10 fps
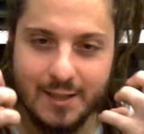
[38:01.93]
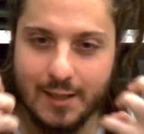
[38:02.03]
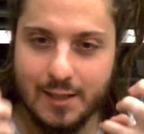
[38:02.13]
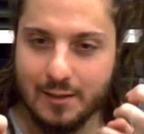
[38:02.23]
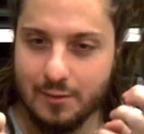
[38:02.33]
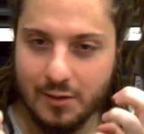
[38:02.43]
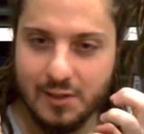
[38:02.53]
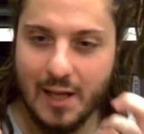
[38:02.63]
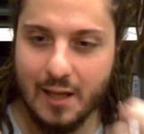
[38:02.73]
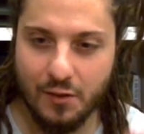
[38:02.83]
there's
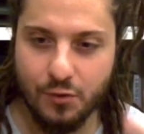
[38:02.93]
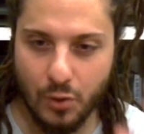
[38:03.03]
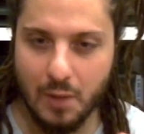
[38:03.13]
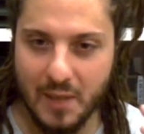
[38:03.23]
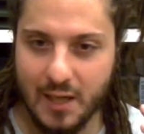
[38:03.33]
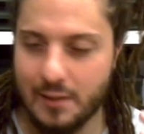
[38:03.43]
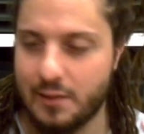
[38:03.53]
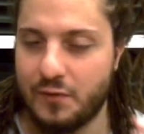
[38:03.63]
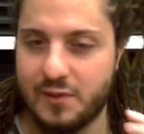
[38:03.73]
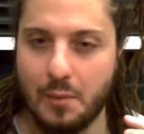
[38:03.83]
like 3 minutes
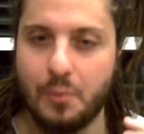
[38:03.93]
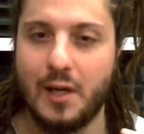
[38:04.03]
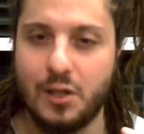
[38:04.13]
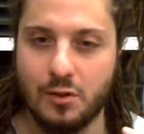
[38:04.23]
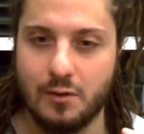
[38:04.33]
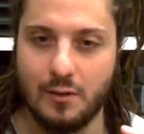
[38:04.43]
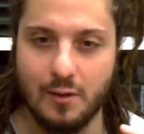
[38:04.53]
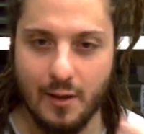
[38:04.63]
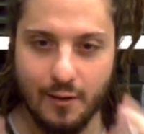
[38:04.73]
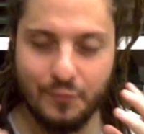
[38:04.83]
of separation
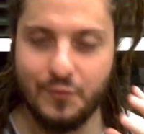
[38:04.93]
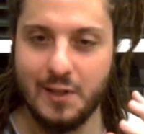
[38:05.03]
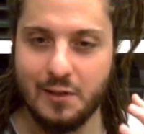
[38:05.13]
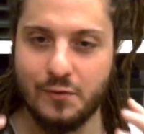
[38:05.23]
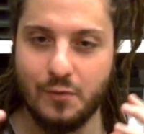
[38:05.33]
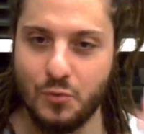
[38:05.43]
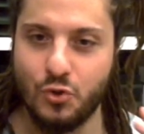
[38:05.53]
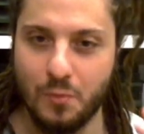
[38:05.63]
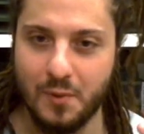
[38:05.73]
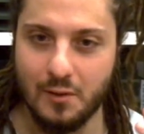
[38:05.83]
of Venus from
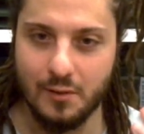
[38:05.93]
Jupiter.